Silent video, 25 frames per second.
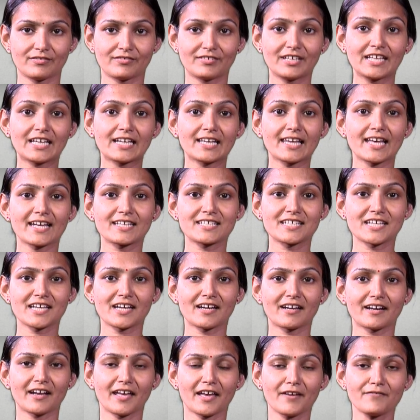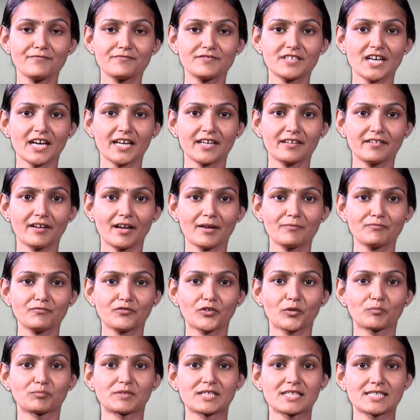recollecting our F diagram
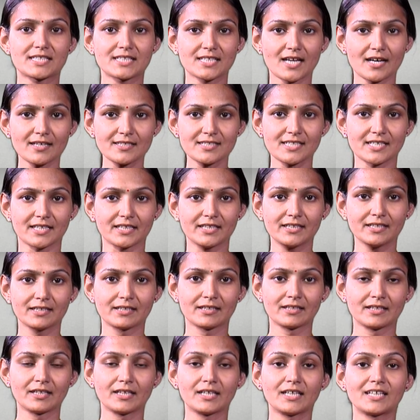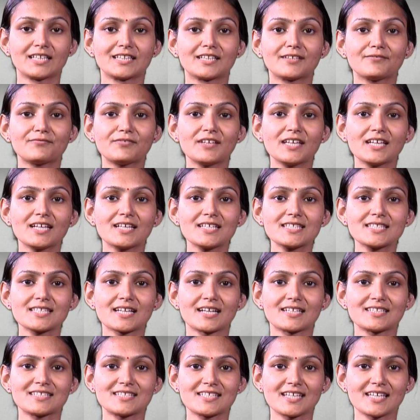from the starting, the fecus
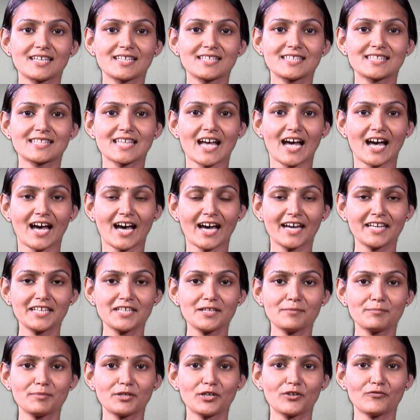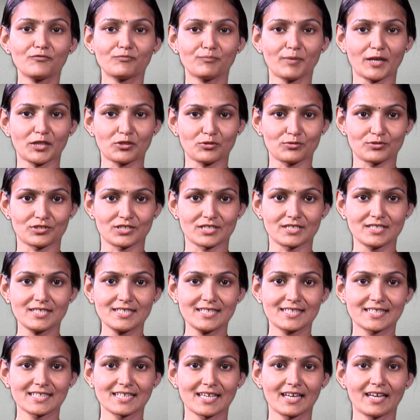contains high number of
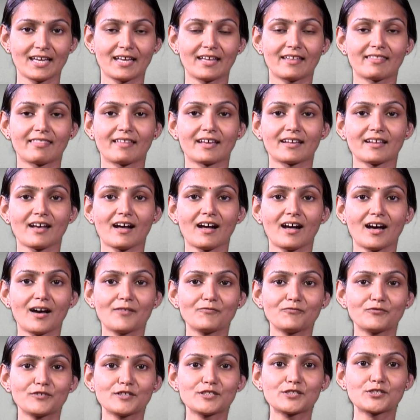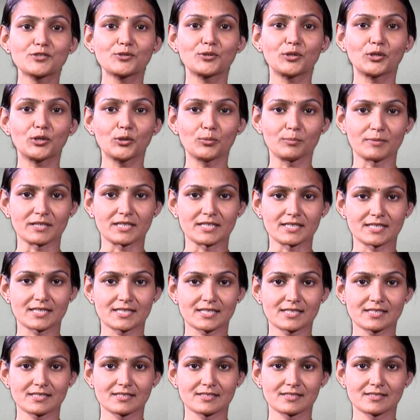pathogens that are harmful to
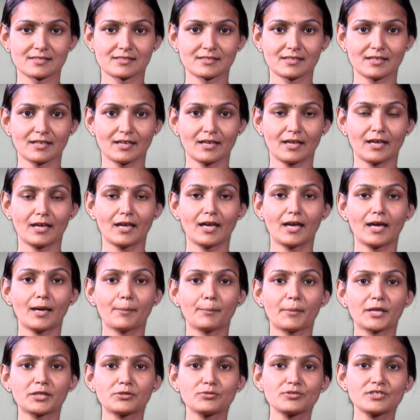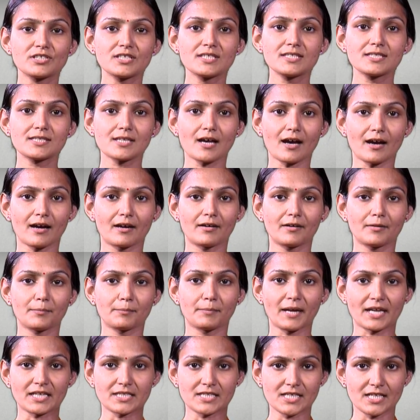humans. Pathogens are
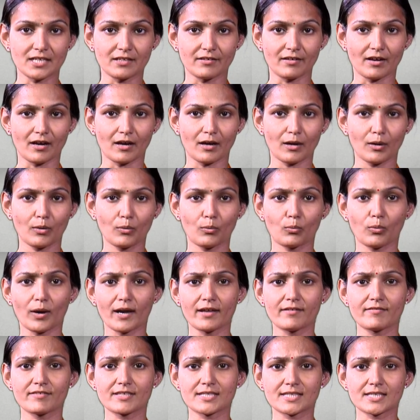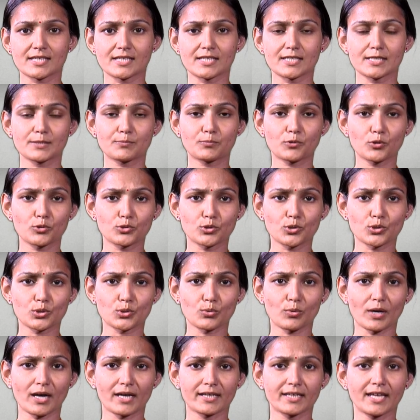bacteria, viruses,
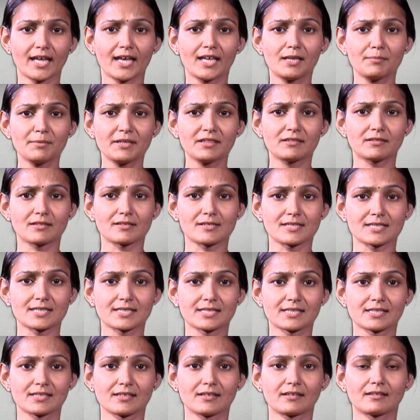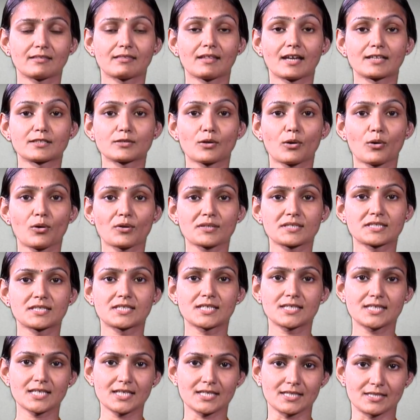protozoa, and helminthes that cause
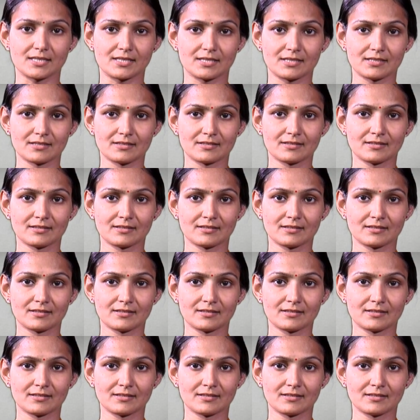disease.